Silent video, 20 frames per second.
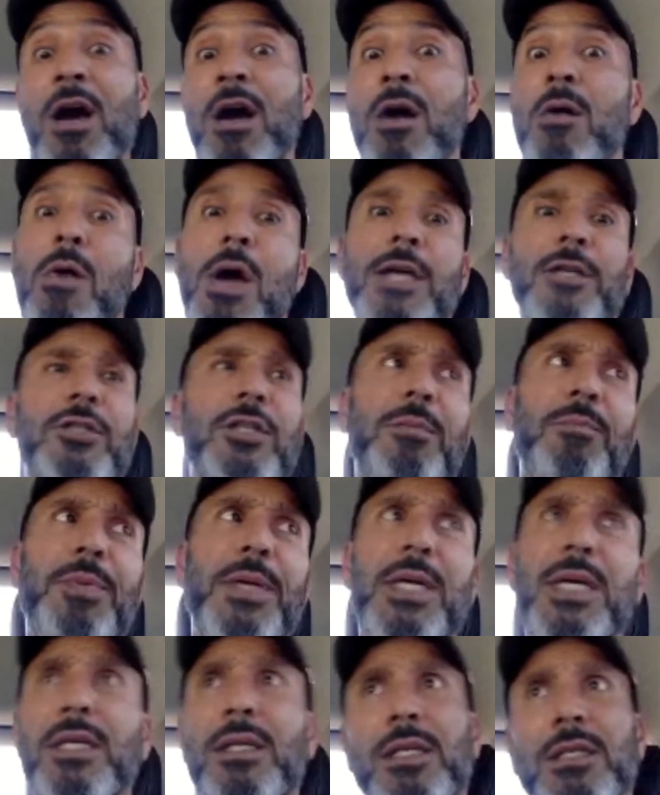I should
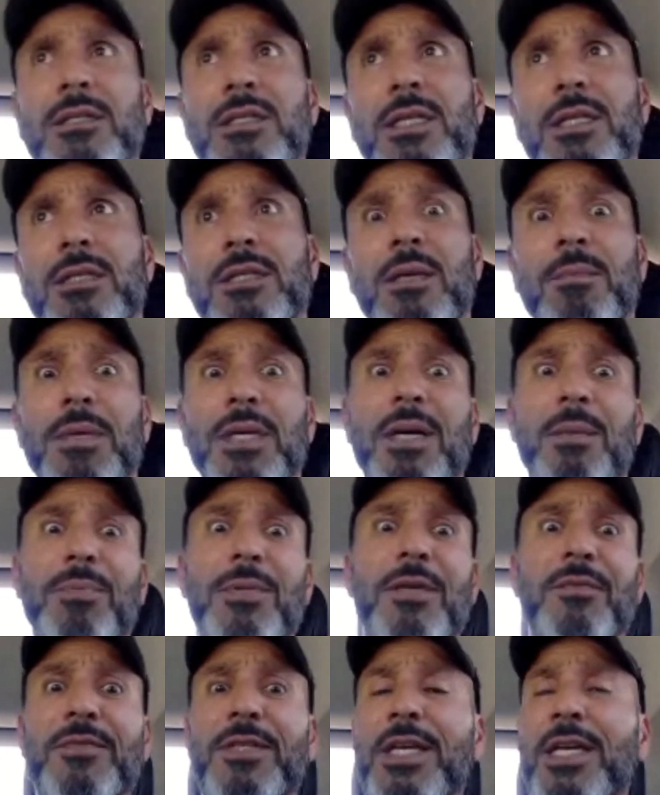be listening to something
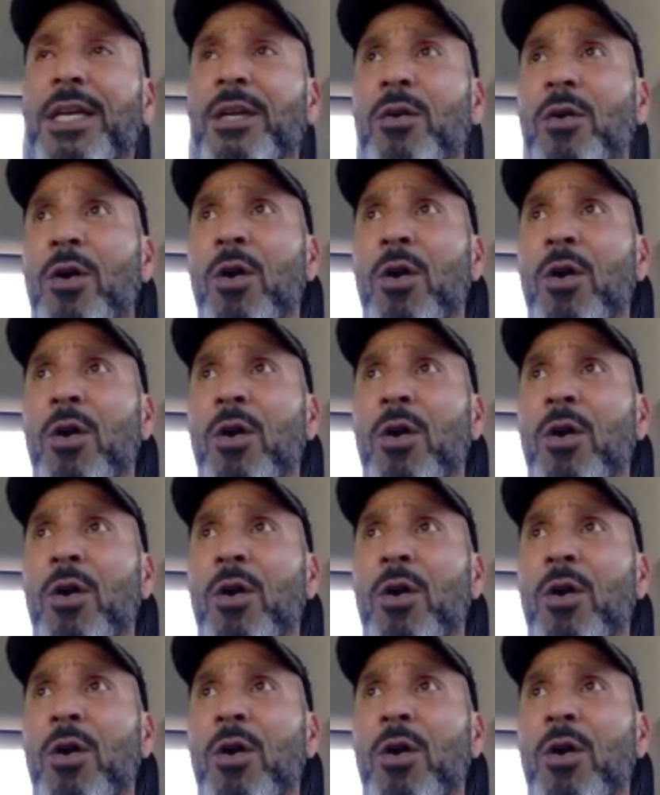uplifting,